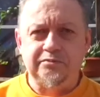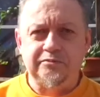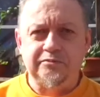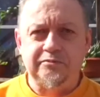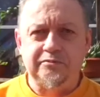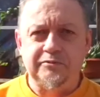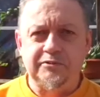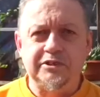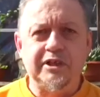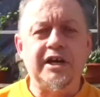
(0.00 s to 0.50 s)

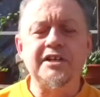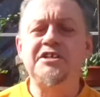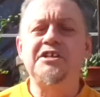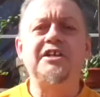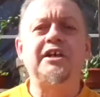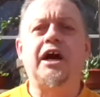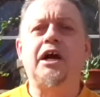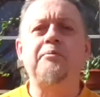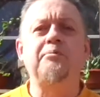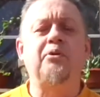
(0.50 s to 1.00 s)

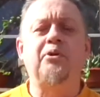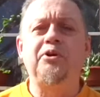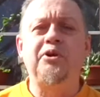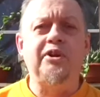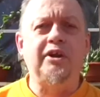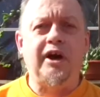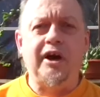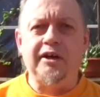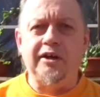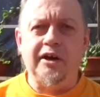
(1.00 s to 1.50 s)

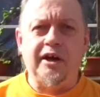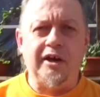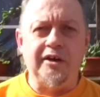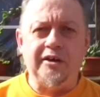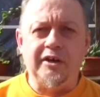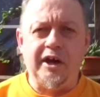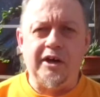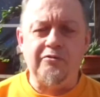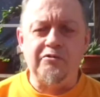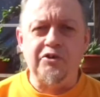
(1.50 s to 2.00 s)

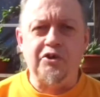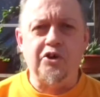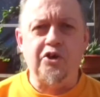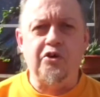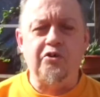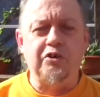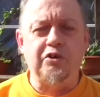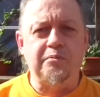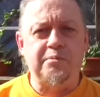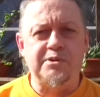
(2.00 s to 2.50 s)
99.999
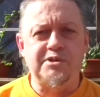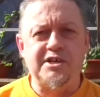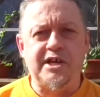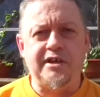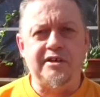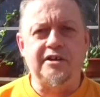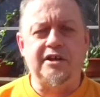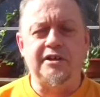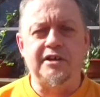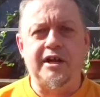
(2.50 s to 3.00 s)
recurring percent
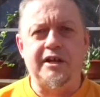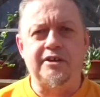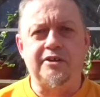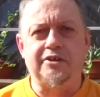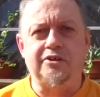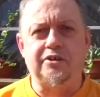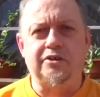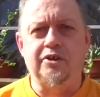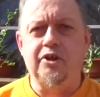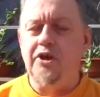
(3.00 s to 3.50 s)

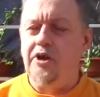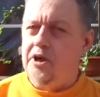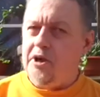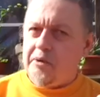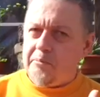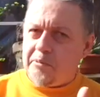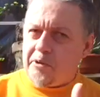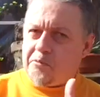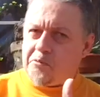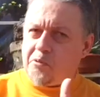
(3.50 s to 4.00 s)
identical.
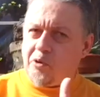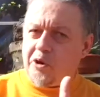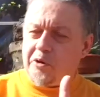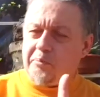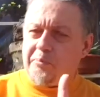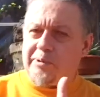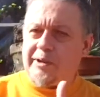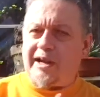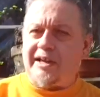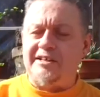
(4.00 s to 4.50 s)
But one
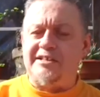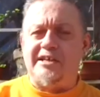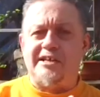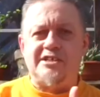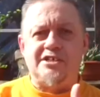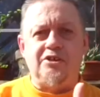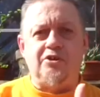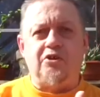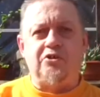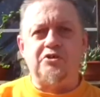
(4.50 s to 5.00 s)
plant has
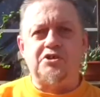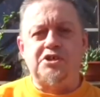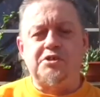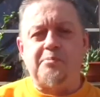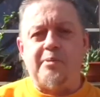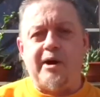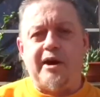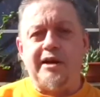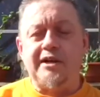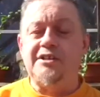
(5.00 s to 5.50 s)
long
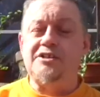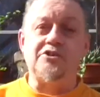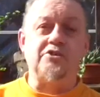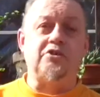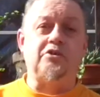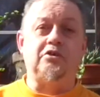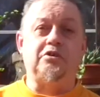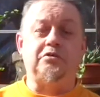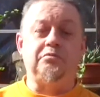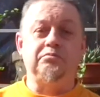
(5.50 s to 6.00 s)
spines,
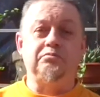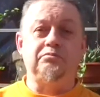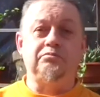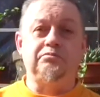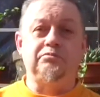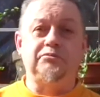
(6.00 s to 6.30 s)
or to